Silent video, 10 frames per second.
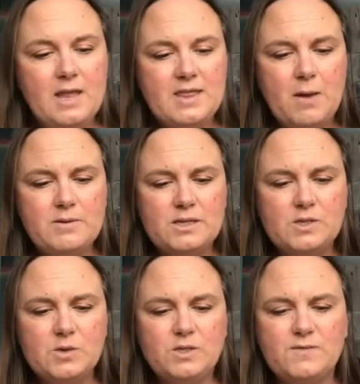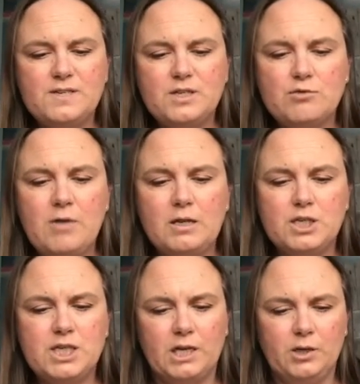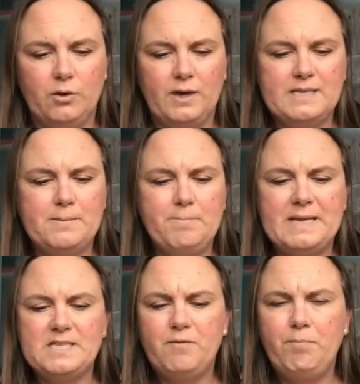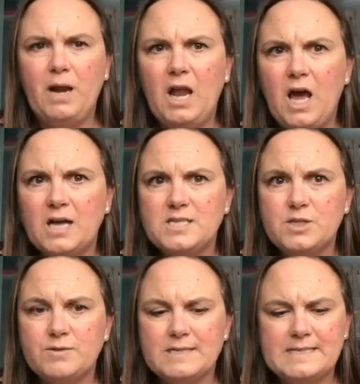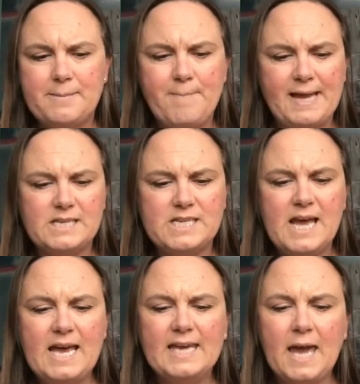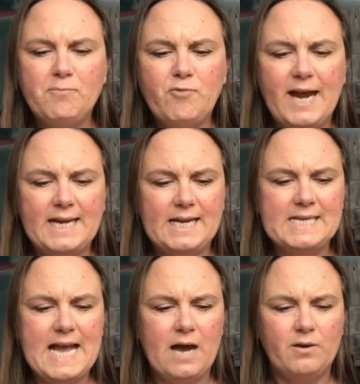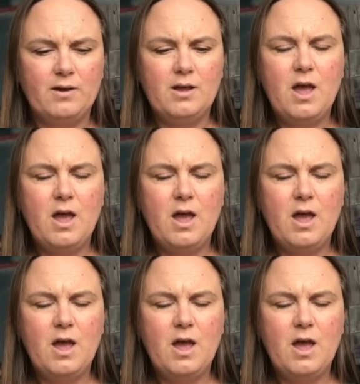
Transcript: There was a sort of scrunching noise and bits of plaster and cement came raining down.